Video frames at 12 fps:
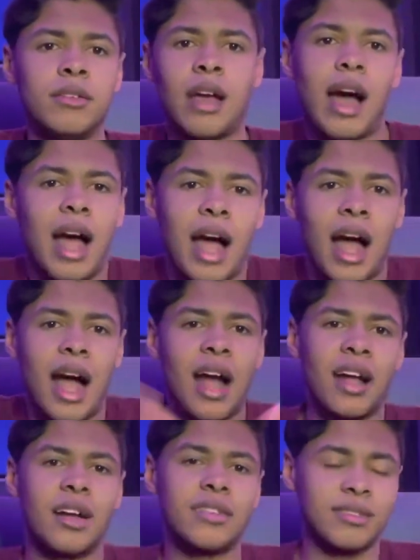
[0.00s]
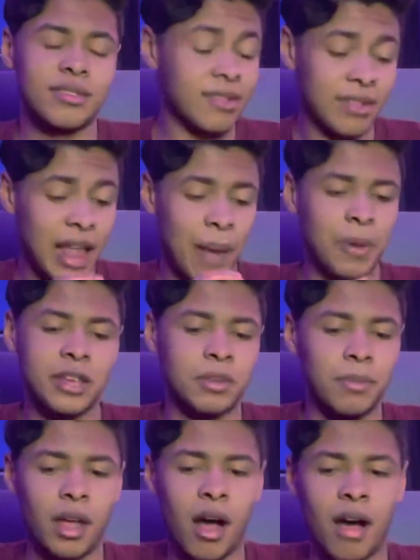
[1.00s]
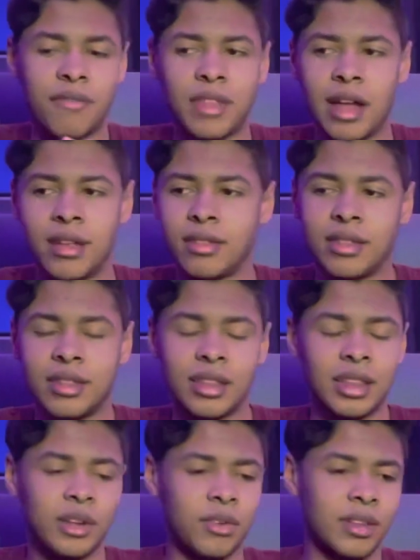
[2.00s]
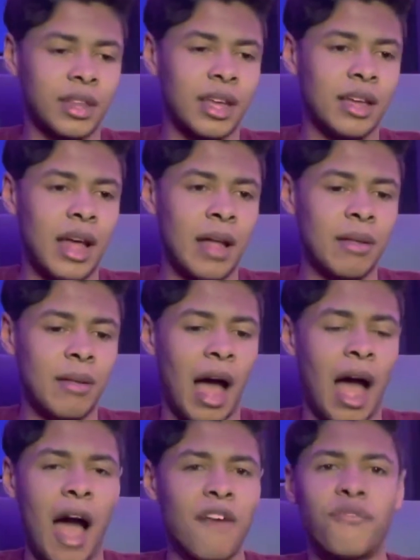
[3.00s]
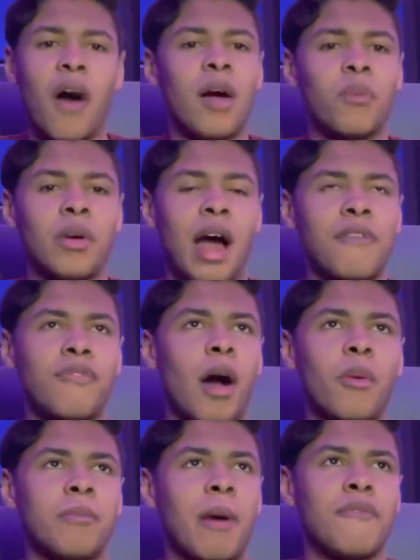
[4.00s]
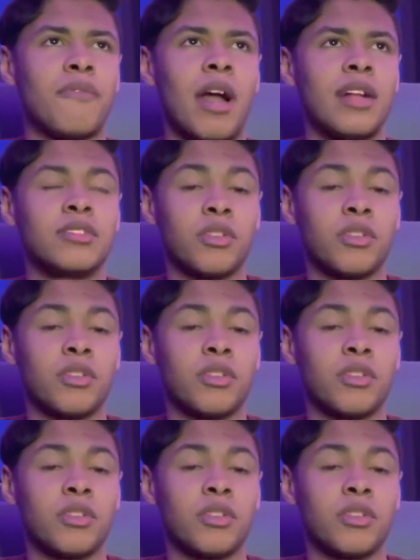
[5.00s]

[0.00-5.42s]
I, I, I just, that pissed me off, that, literally, and I, I fought, I fought with my friends, or